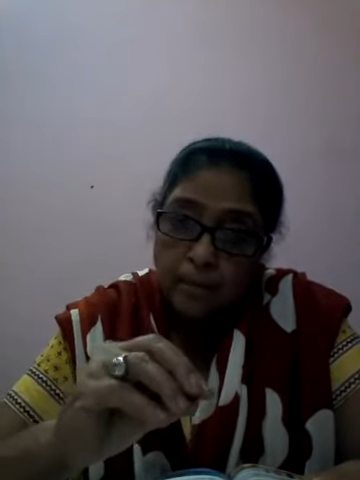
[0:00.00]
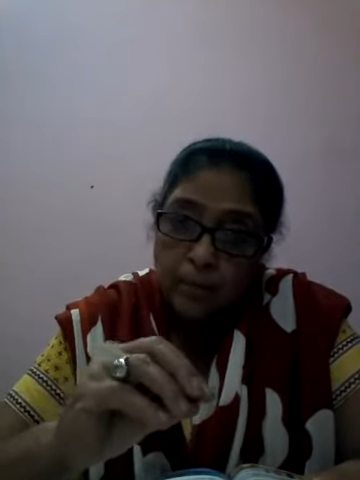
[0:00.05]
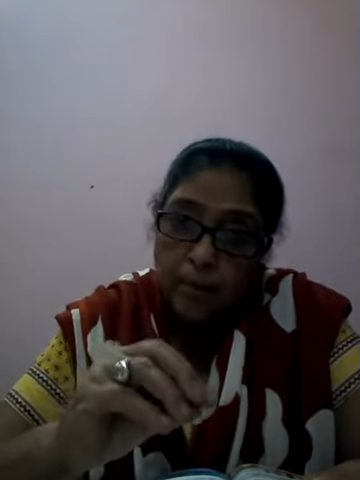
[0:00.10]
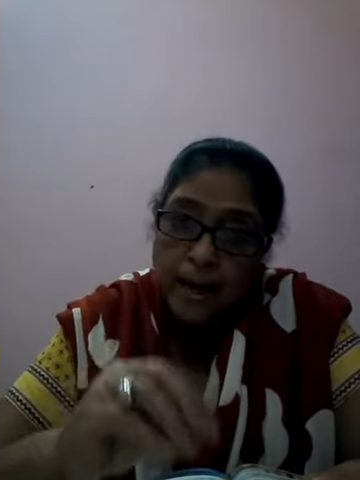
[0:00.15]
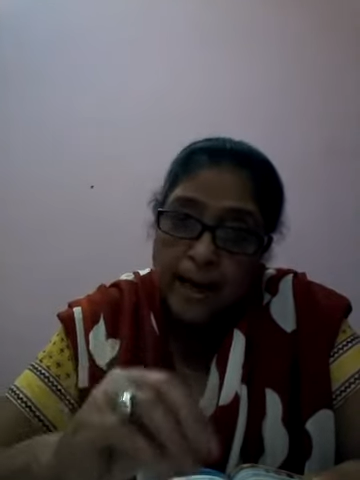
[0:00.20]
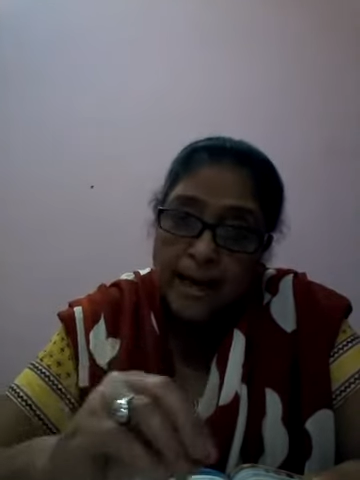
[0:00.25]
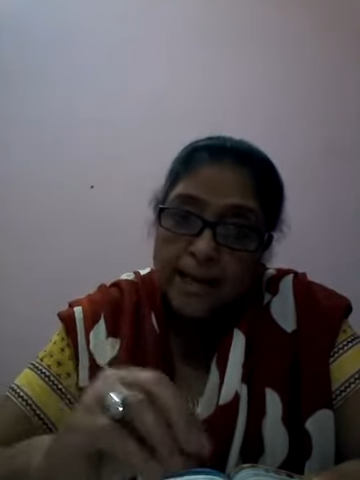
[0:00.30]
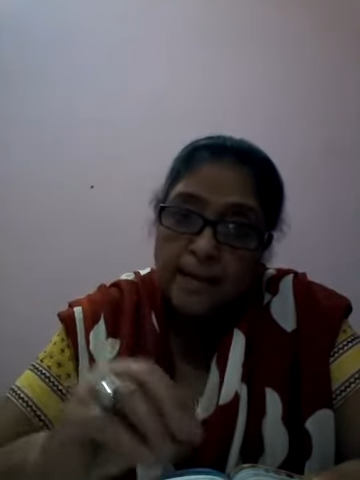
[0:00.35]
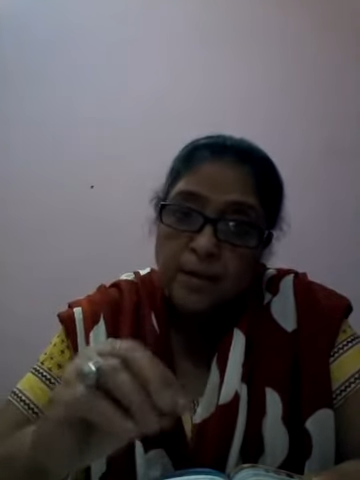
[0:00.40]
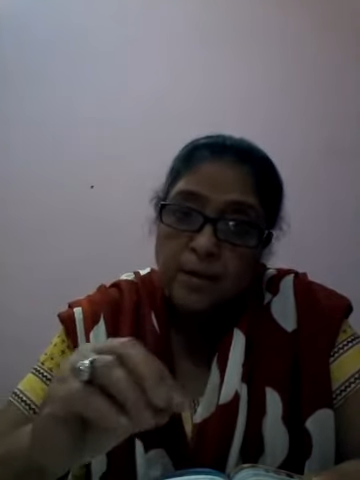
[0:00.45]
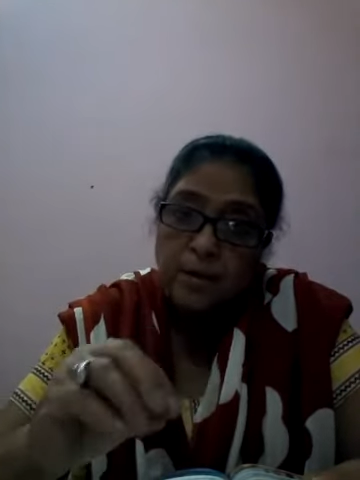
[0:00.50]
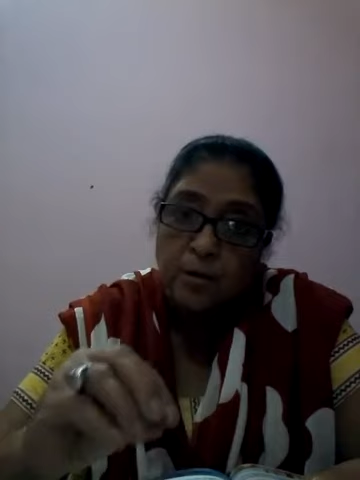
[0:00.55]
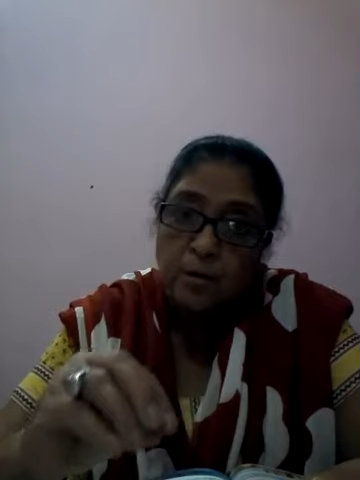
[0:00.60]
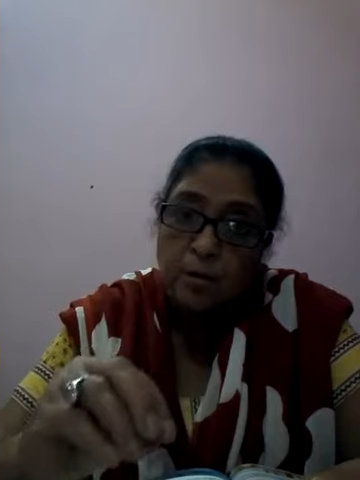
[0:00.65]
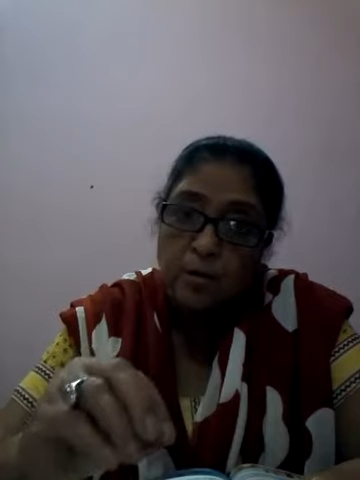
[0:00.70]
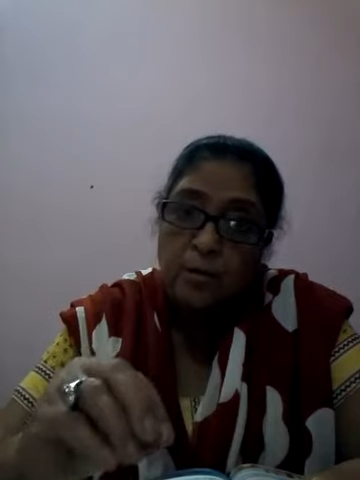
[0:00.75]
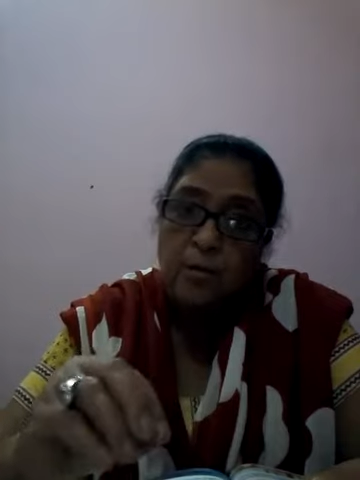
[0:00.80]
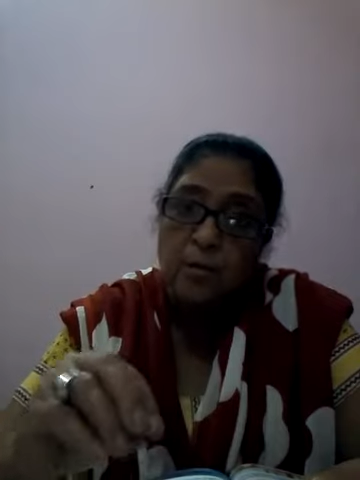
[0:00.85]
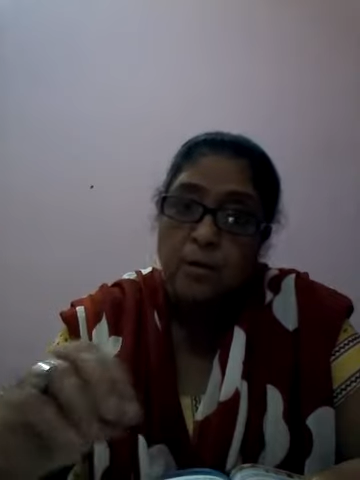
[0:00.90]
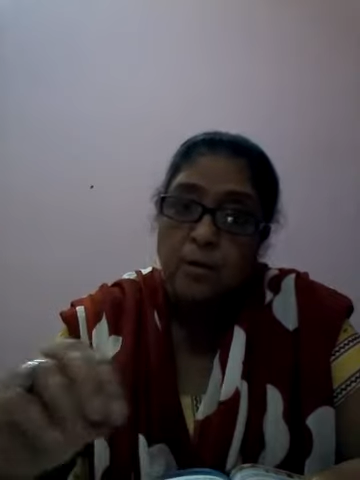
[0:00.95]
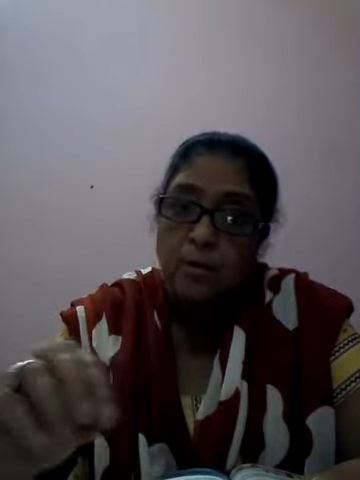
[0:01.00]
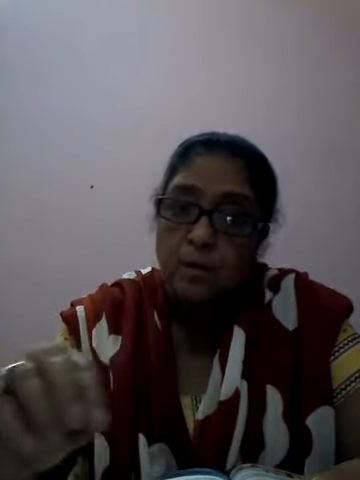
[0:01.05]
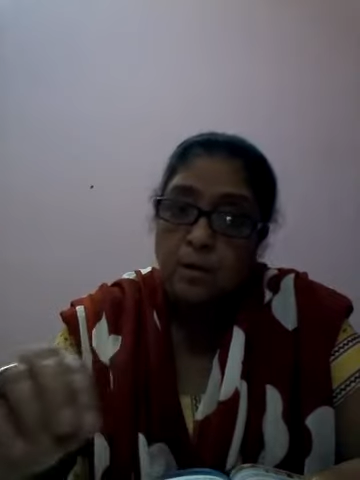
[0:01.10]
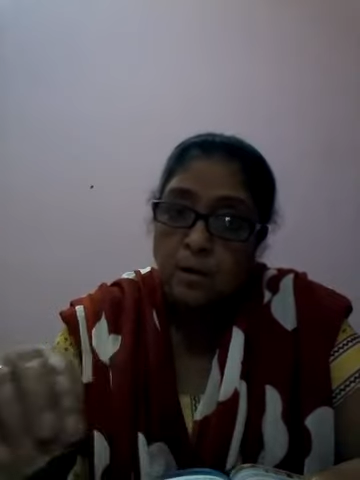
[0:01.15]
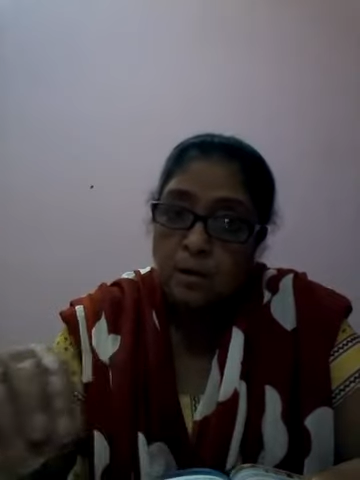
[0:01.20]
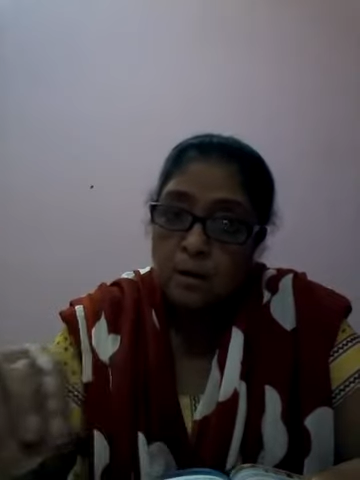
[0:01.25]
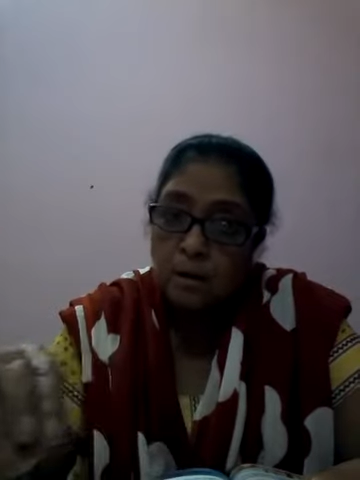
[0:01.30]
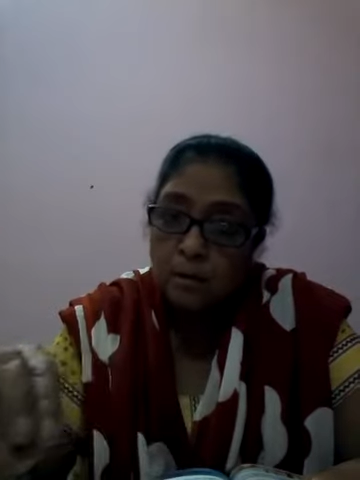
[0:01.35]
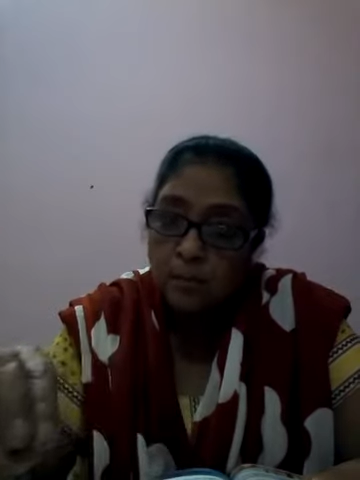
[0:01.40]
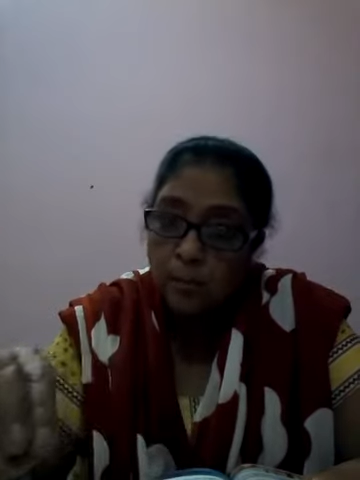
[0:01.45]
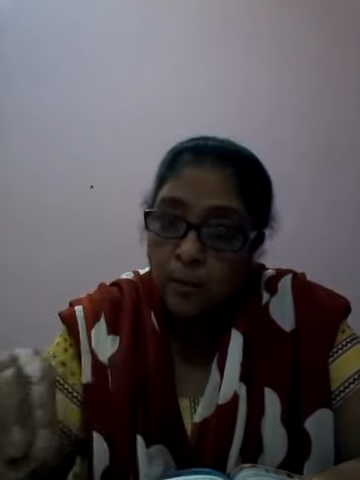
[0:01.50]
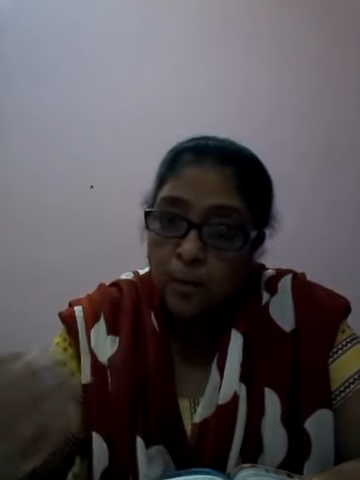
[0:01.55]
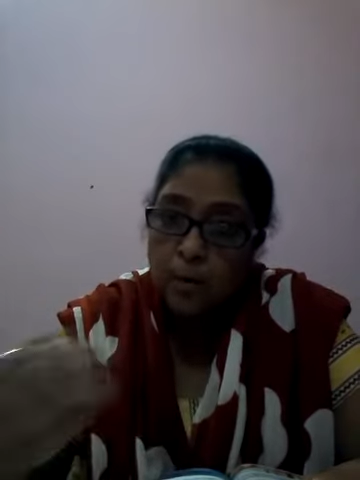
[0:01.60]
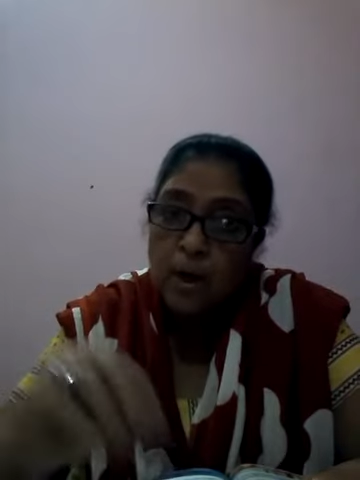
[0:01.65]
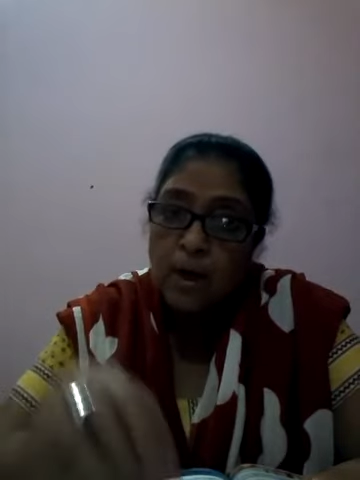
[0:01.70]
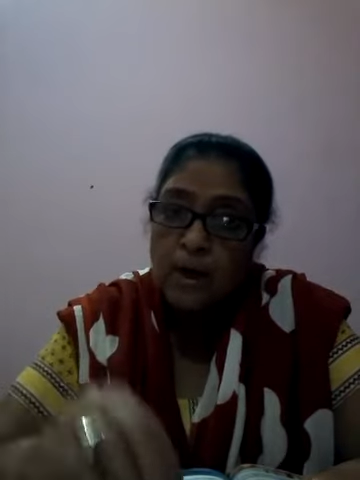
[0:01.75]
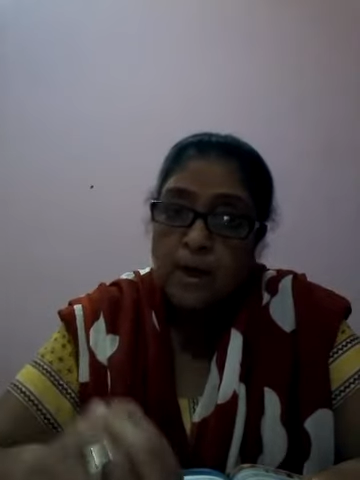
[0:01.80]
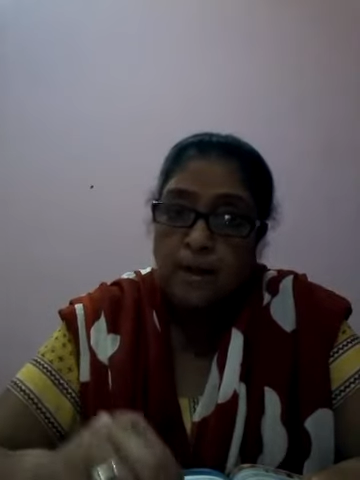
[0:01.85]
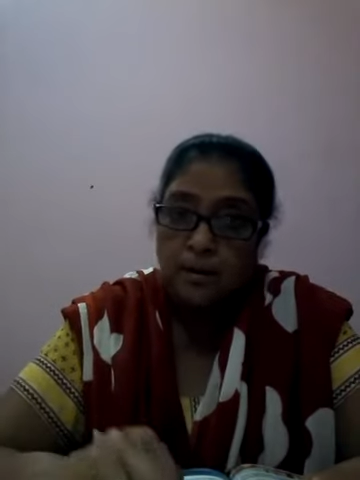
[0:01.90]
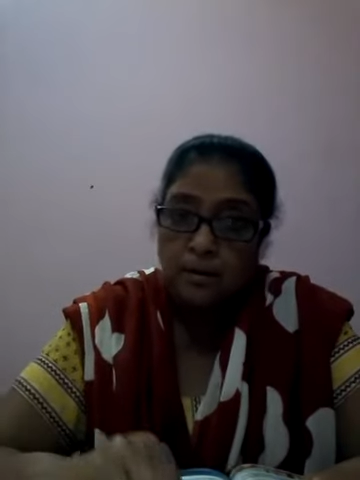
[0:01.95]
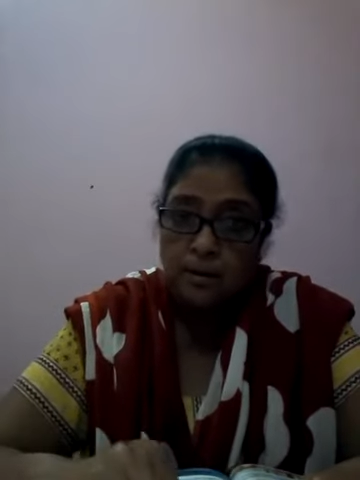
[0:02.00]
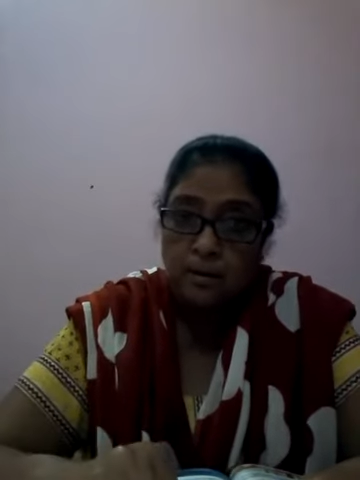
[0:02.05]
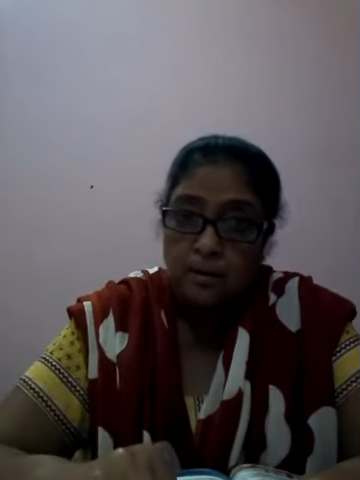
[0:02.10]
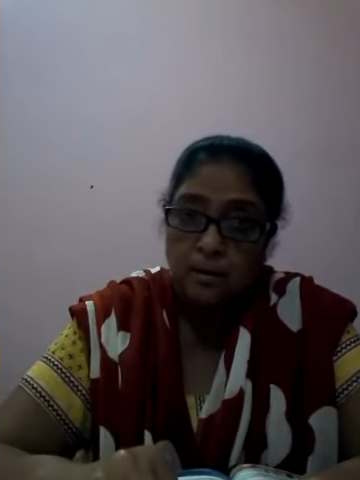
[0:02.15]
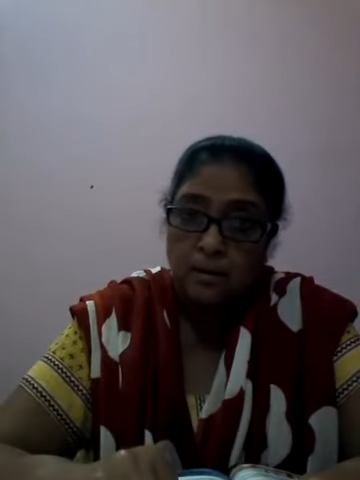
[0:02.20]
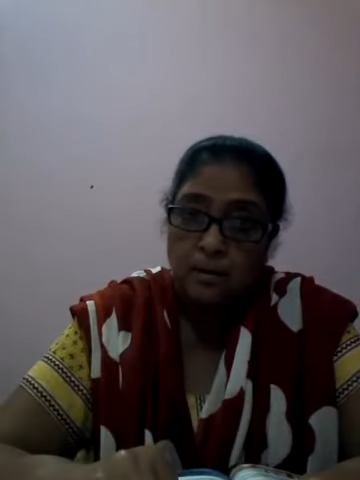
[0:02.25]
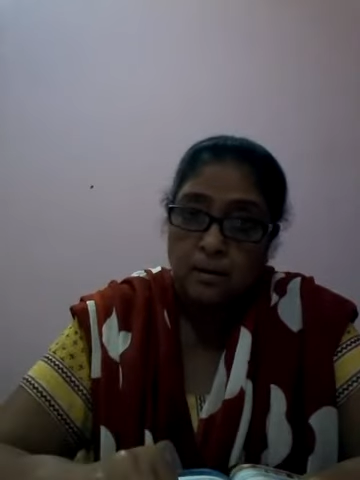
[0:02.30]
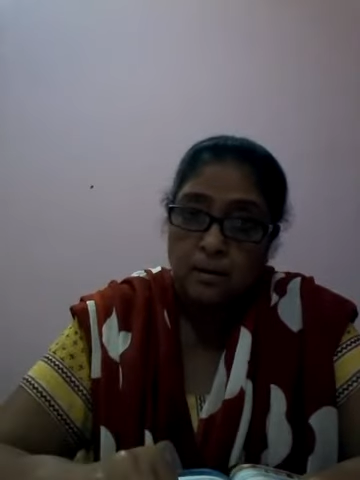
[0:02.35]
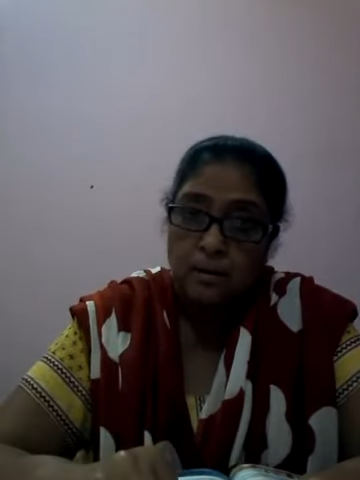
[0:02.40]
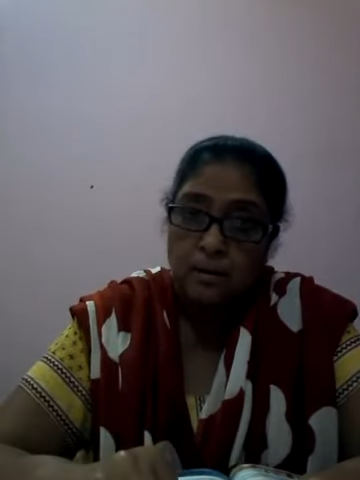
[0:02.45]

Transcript: place those boulders